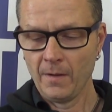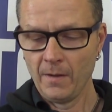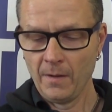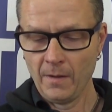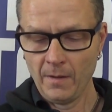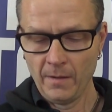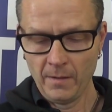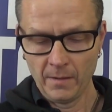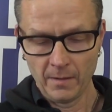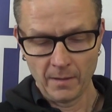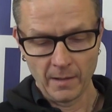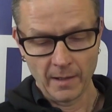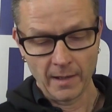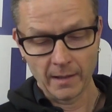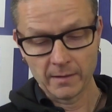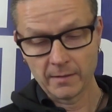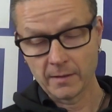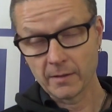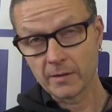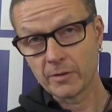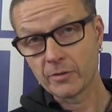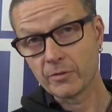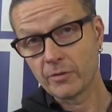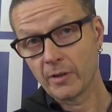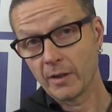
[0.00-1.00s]
The Lake
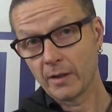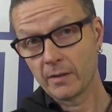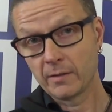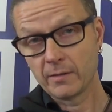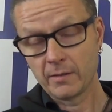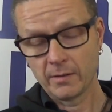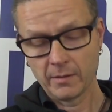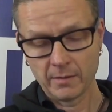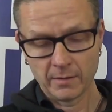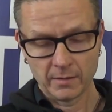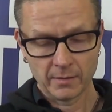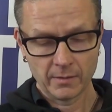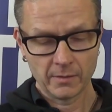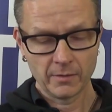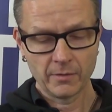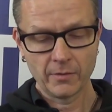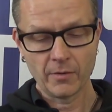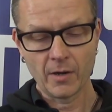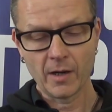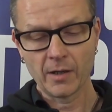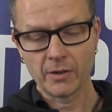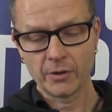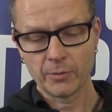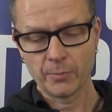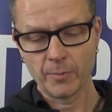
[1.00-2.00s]
District,
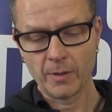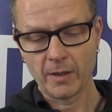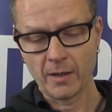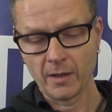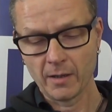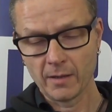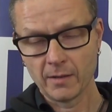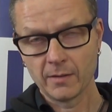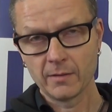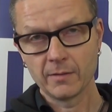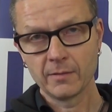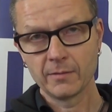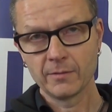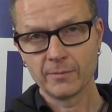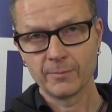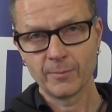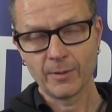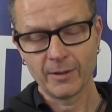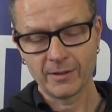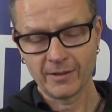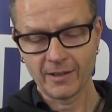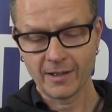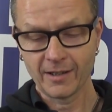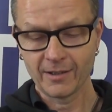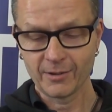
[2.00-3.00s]
Grassmere, my
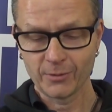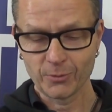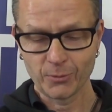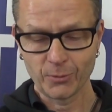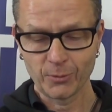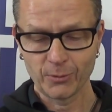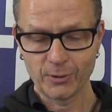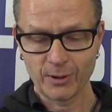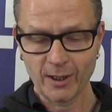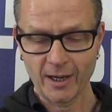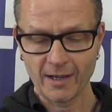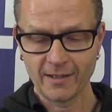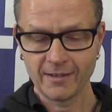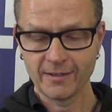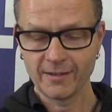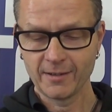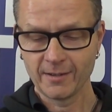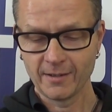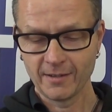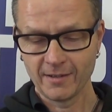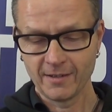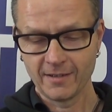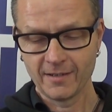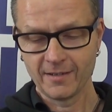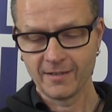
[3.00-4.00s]
dad's old tent,
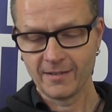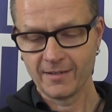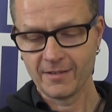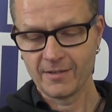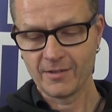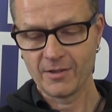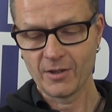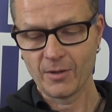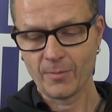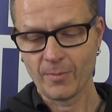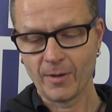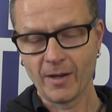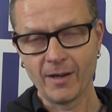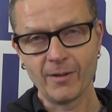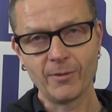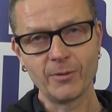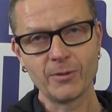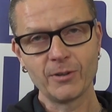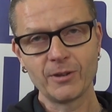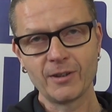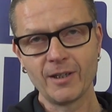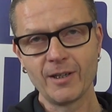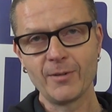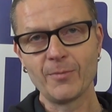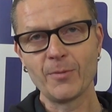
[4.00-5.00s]
and zipping our
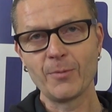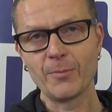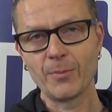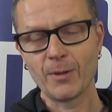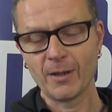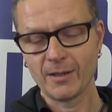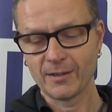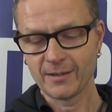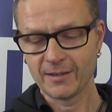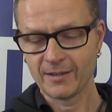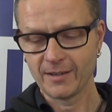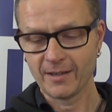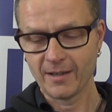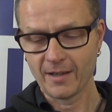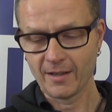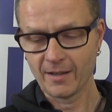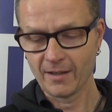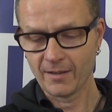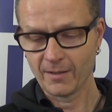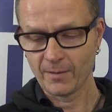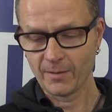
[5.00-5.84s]
sleeping bags together.